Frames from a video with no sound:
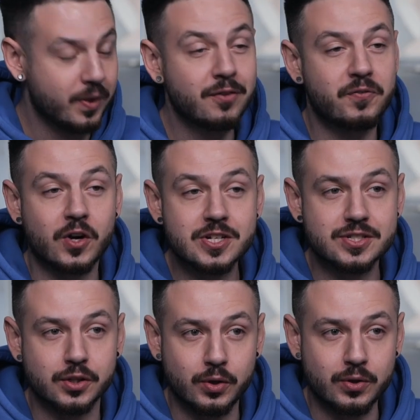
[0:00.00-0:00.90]
the first
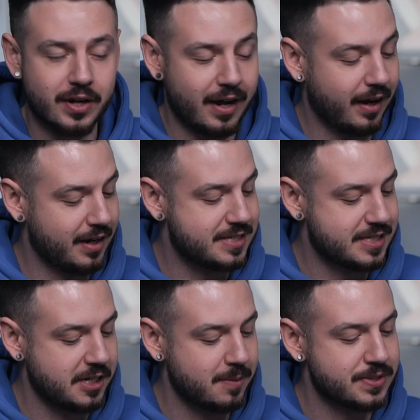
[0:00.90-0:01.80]
look, it
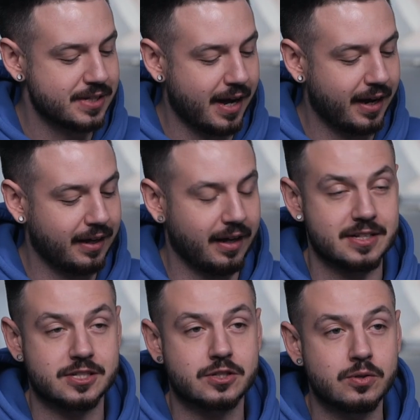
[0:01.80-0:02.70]
seems like
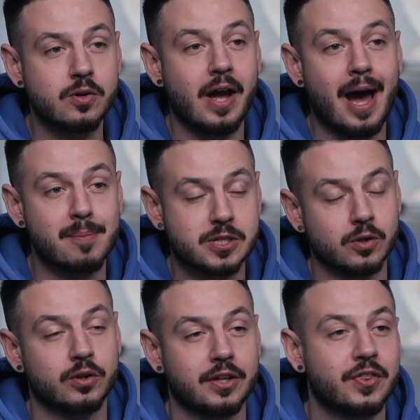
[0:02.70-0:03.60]
it's two
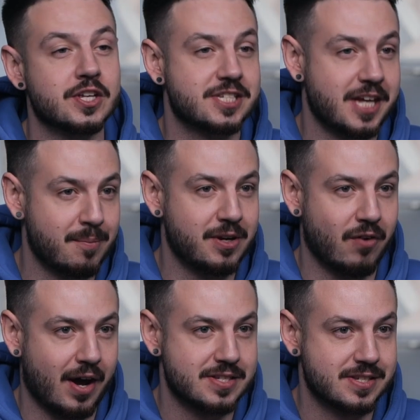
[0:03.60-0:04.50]
absolutely the same
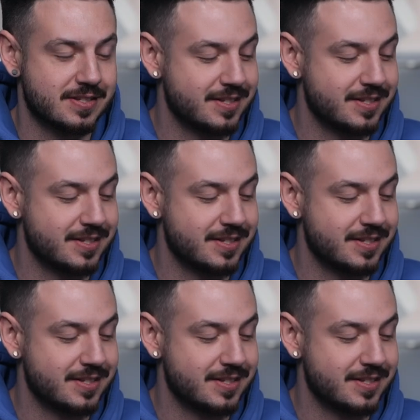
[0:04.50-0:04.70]
devices,